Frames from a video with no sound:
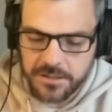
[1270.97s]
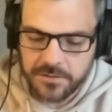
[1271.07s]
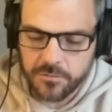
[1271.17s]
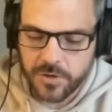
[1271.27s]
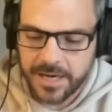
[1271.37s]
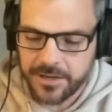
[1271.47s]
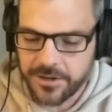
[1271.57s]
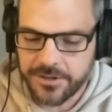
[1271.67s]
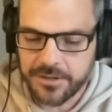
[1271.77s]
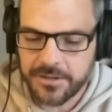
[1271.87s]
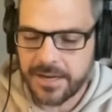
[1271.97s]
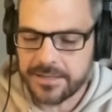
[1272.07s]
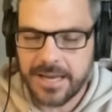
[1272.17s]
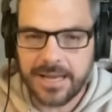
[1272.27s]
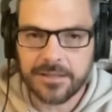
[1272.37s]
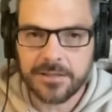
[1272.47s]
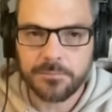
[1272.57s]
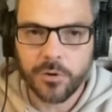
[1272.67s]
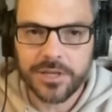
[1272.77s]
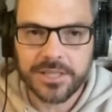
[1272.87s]
record, as Ali
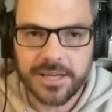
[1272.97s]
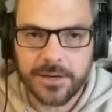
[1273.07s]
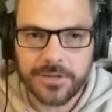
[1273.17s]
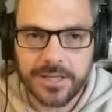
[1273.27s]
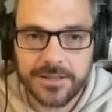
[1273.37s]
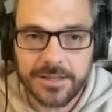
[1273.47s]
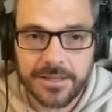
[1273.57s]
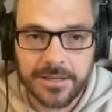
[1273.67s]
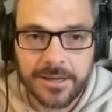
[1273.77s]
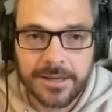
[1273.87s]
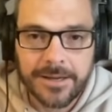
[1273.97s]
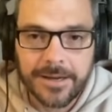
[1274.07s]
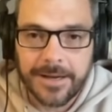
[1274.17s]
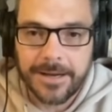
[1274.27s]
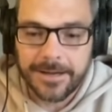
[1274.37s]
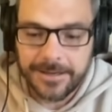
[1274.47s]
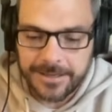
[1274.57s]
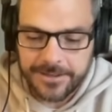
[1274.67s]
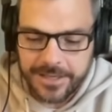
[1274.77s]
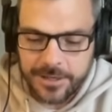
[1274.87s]
pointed out in the
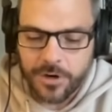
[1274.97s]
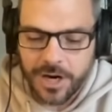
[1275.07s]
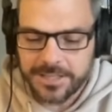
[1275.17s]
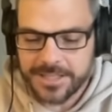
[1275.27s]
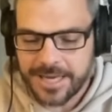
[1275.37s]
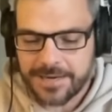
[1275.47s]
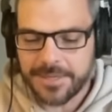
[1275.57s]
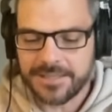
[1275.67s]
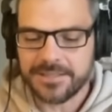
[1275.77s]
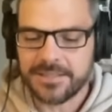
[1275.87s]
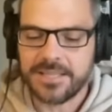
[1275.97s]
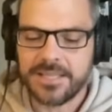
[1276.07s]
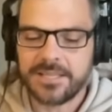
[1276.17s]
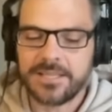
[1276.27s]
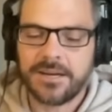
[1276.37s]
Iran segment, the